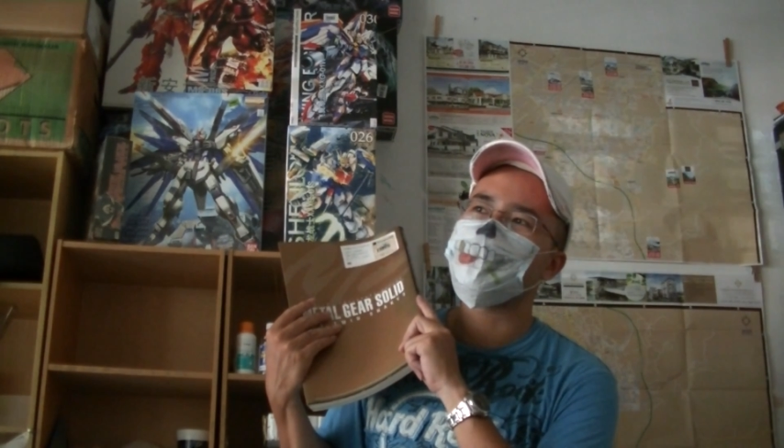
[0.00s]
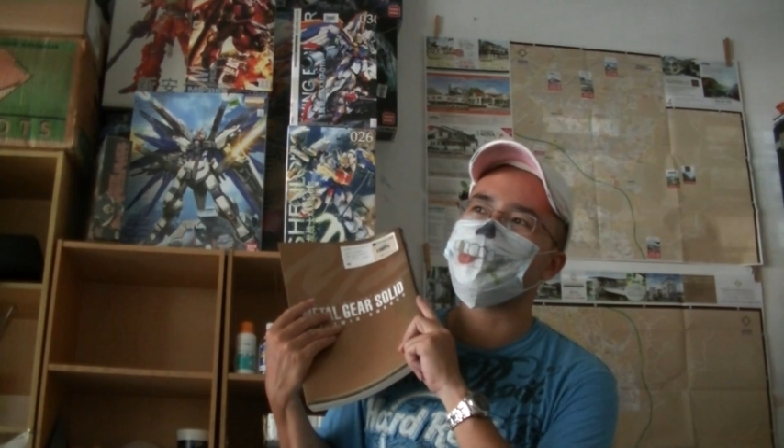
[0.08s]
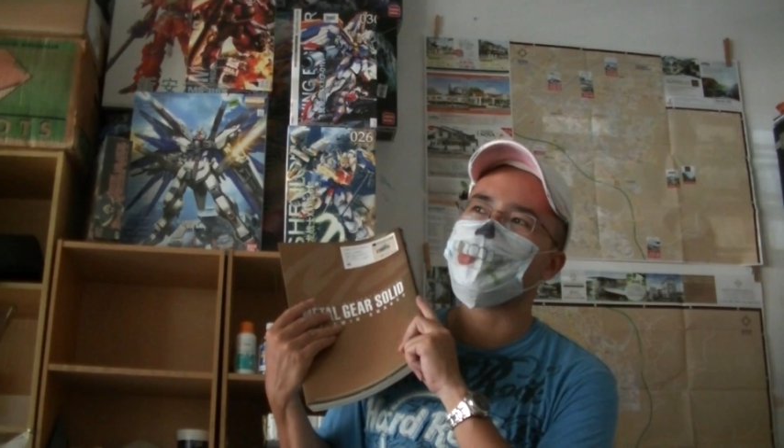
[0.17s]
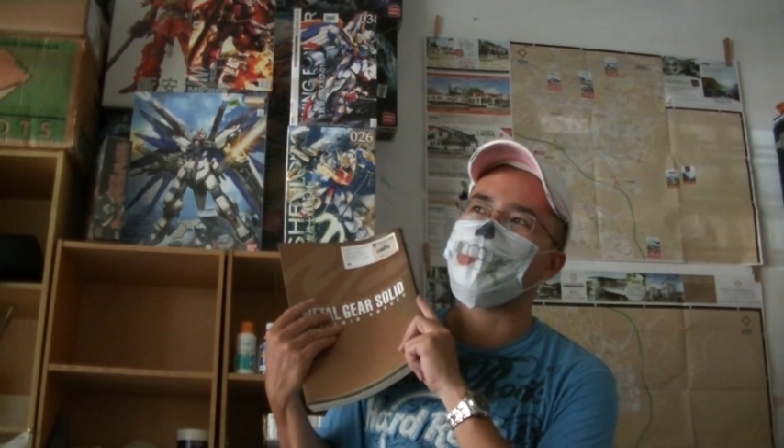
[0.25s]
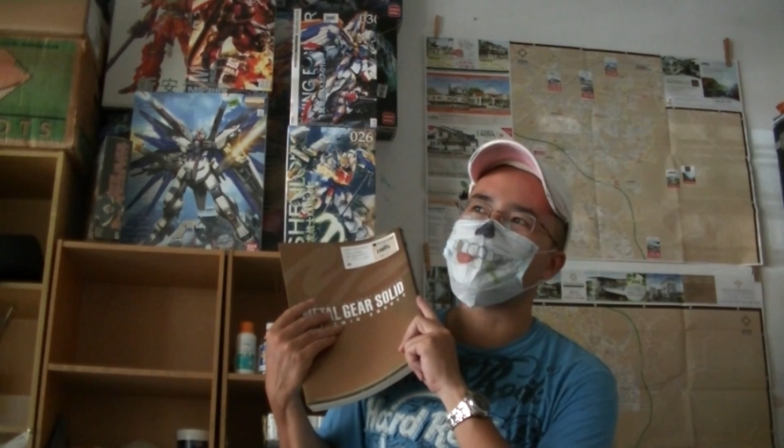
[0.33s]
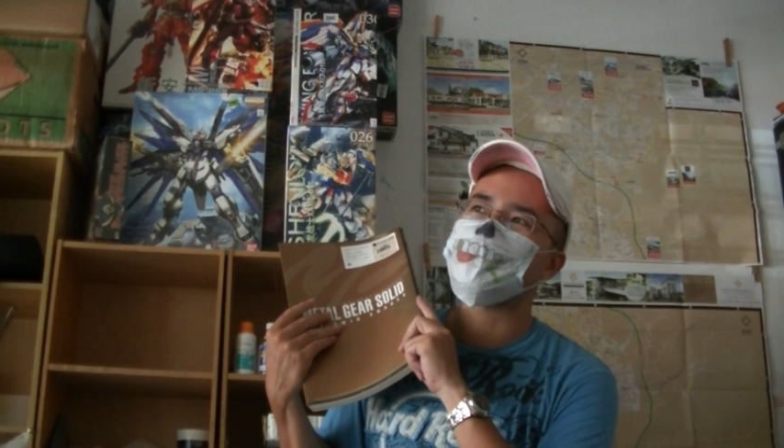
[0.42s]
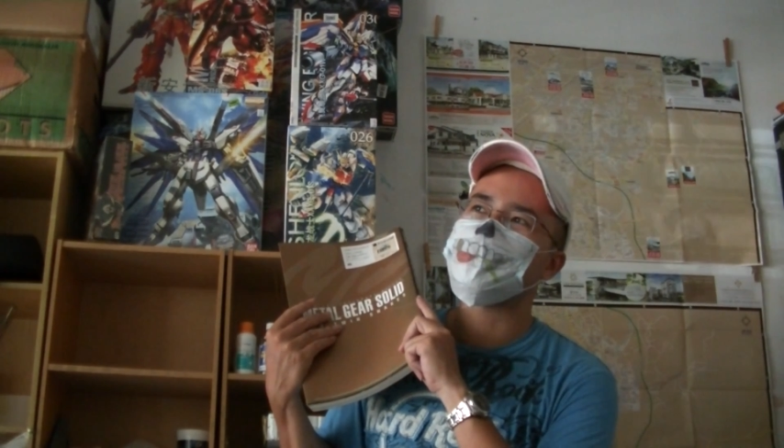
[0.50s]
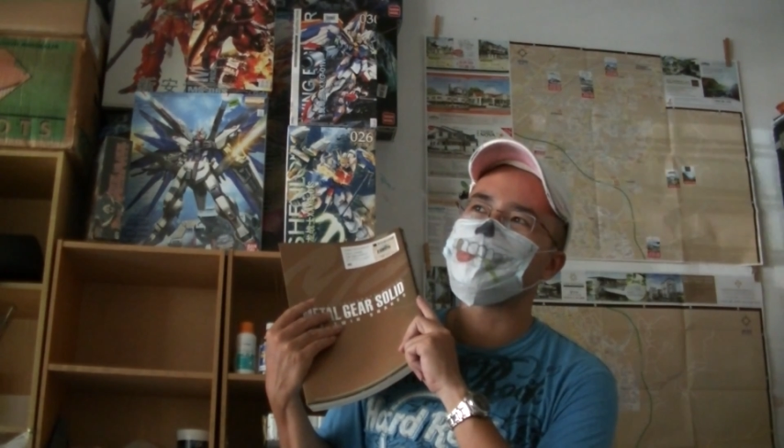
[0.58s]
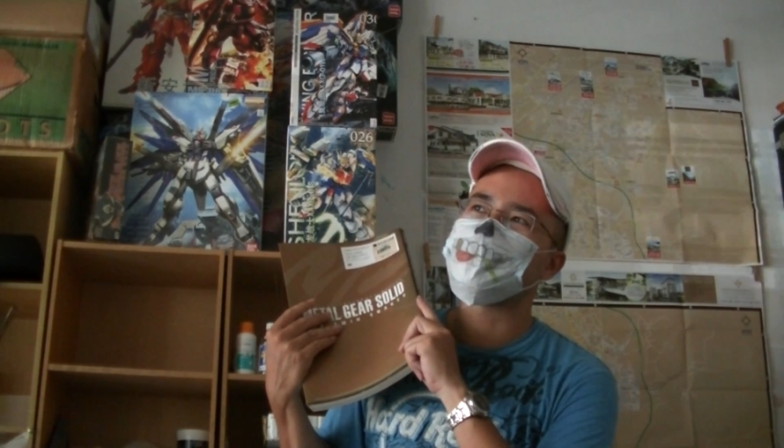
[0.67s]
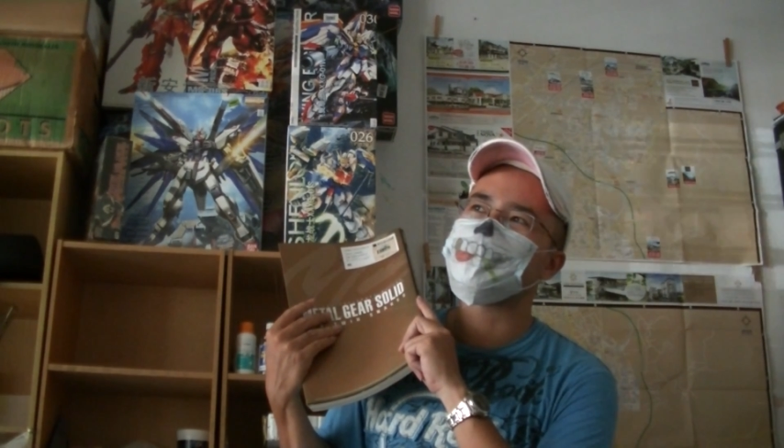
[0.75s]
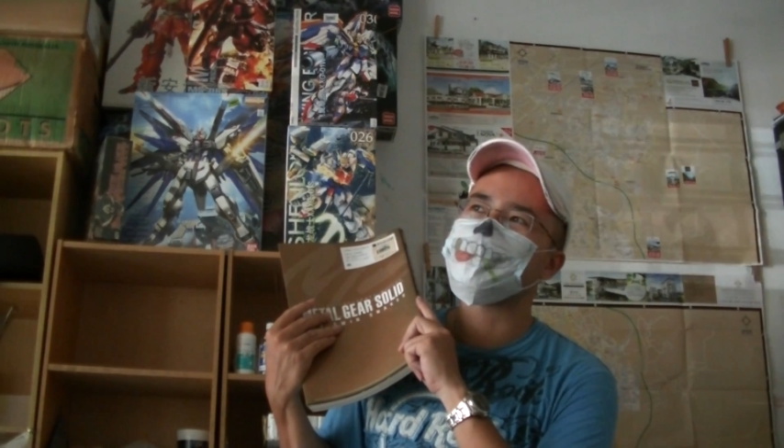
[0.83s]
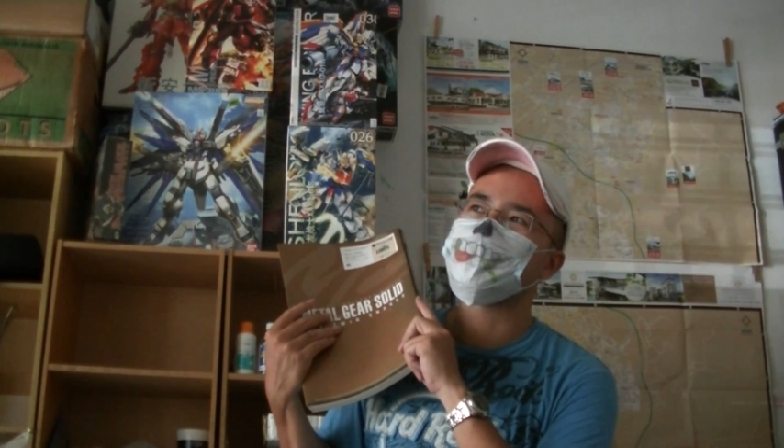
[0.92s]
which I
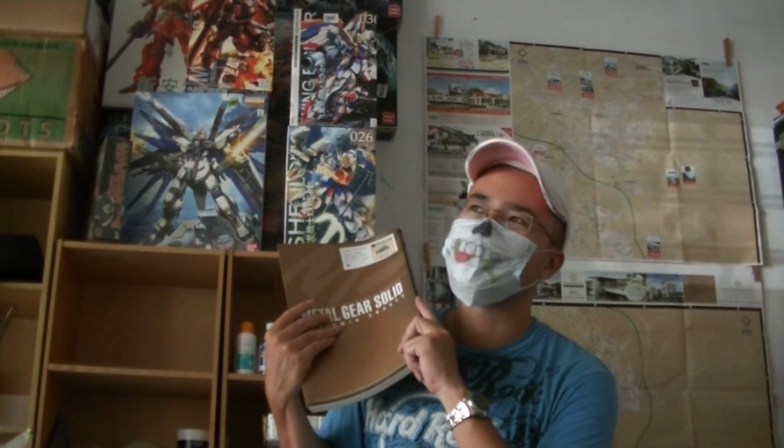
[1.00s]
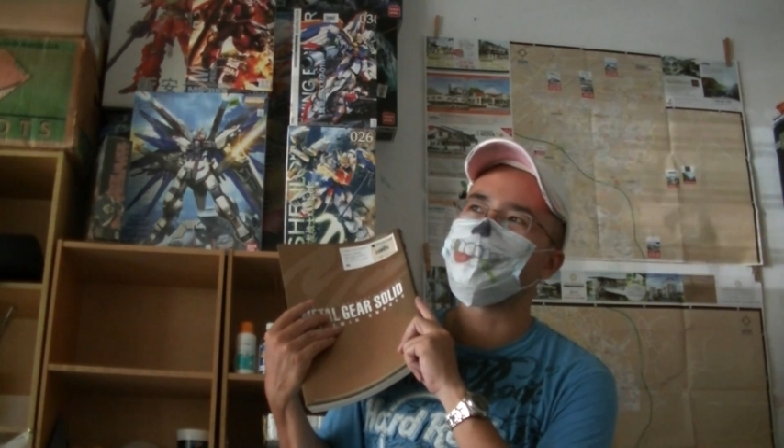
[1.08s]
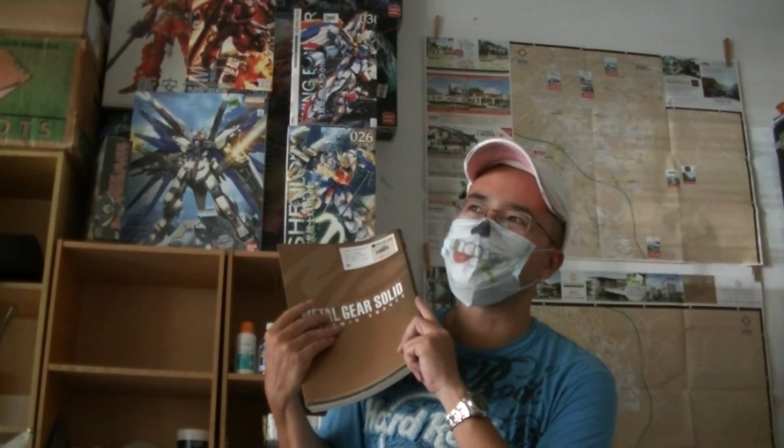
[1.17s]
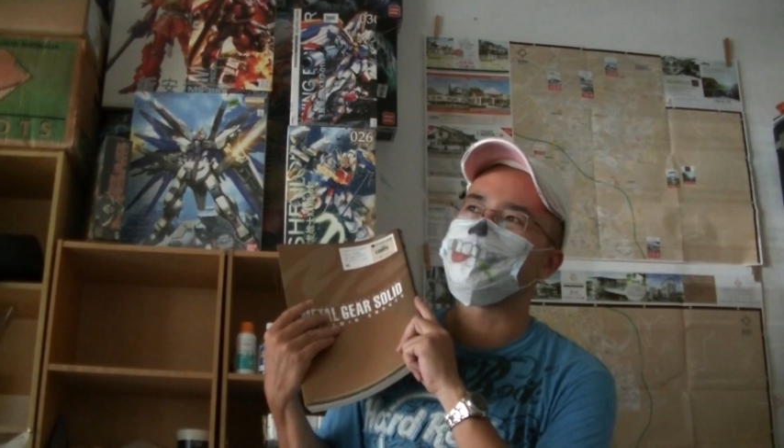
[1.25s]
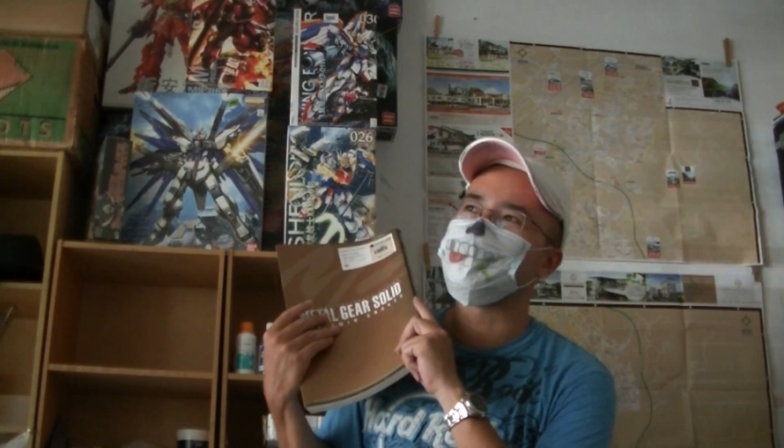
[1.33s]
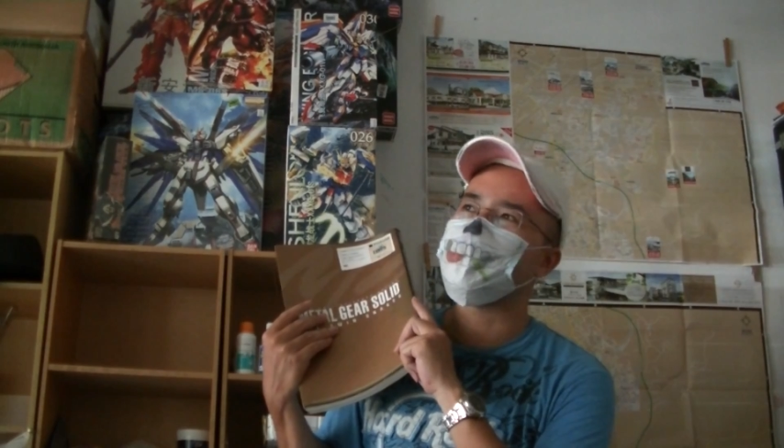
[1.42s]
think will